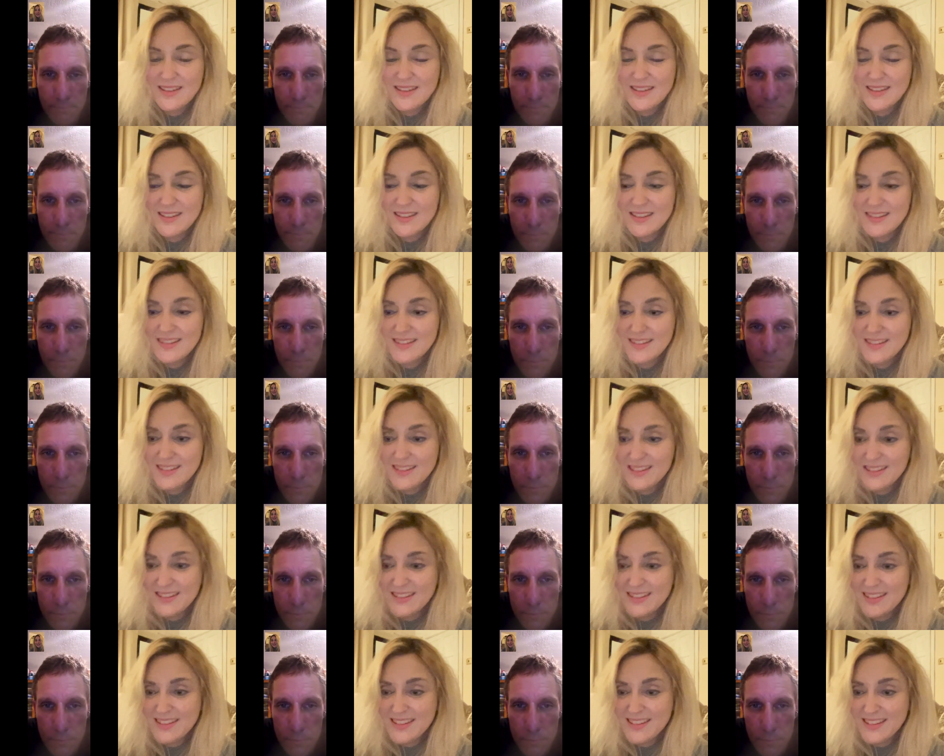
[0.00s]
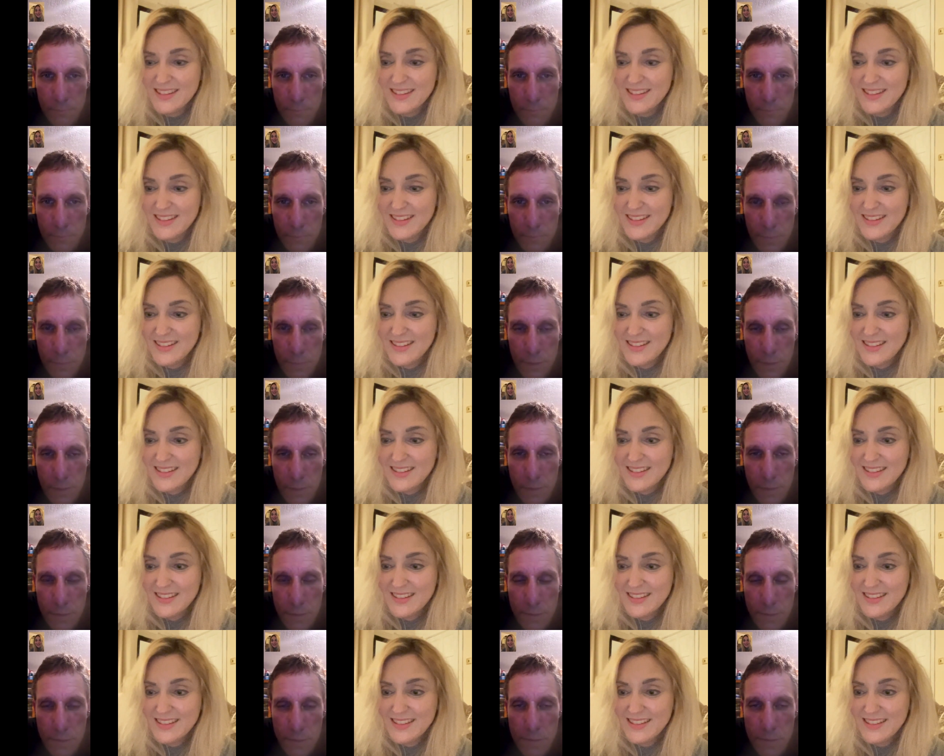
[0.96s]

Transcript: Nothing is said.